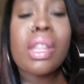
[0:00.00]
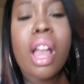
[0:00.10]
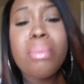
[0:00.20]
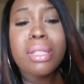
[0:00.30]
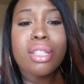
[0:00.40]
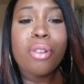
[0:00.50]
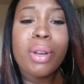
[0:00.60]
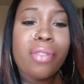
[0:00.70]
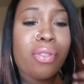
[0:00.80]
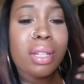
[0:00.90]
I'm so
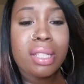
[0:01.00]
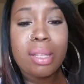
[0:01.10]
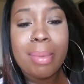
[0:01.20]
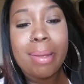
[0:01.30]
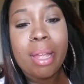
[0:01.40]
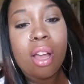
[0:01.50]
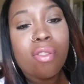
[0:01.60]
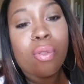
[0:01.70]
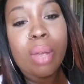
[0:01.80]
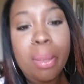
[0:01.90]
ready for this to be
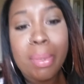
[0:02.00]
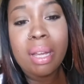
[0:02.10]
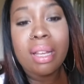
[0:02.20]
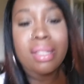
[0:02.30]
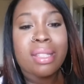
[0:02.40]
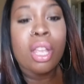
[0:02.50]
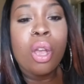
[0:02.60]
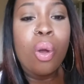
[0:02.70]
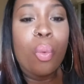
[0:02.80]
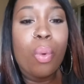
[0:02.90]
over with, because
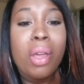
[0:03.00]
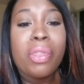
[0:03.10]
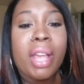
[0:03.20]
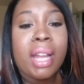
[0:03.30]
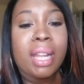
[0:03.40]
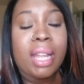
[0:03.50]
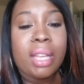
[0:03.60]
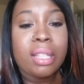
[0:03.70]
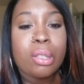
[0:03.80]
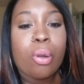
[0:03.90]
one thing that
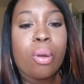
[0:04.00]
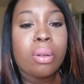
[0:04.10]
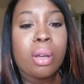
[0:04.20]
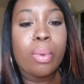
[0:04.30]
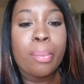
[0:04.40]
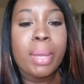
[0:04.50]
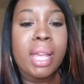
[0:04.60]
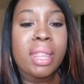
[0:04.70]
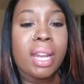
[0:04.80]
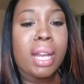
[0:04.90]
is going on with
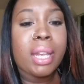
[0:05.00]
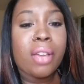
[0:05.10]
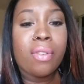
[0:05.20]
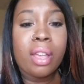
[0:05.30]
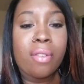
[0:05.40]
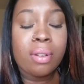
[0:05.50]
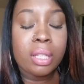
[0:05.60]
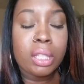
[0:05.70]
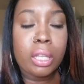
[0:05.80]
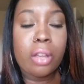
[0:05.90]
me that I never ever
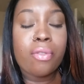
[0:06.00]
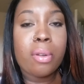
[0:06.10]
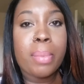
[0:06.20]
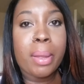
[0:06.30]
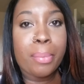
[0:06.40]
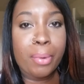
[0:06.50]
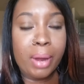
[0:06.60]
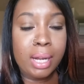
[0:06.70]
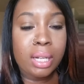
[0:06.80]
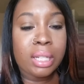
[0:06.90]
discovered being
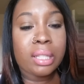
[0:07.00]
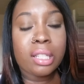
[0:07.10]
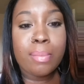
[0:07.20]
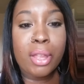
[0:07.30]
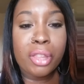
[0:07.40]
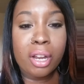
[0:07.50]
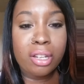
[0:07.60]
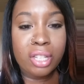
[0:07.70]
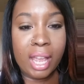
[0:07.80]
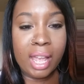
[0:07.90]
pregnant, this is my
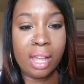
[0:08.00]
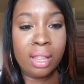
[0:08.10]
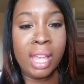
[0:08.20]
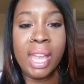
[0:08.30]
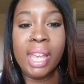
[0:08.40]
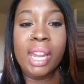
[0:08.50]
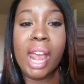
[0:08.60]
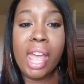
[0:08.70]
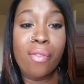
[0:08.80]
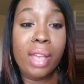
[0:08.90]
third child, and
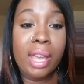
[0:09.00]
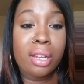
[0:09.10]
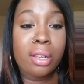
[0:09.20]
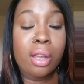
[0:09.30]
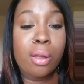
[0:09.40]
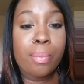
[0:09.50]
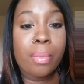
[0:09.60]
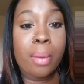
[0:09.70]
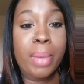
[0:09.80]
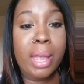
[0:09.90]
I haven't had a
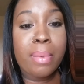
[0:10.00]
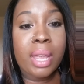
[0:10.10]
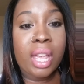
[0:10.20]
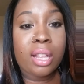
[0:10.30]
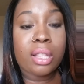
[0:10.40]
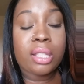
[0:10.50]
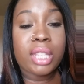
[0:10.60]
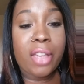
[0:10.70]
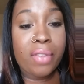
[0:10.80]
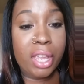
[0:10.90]
baby in
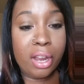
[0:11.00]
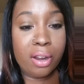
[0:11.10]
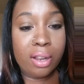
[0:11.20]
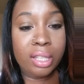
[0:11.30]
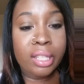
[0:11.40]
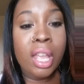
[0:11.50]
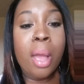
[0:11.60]
7 years.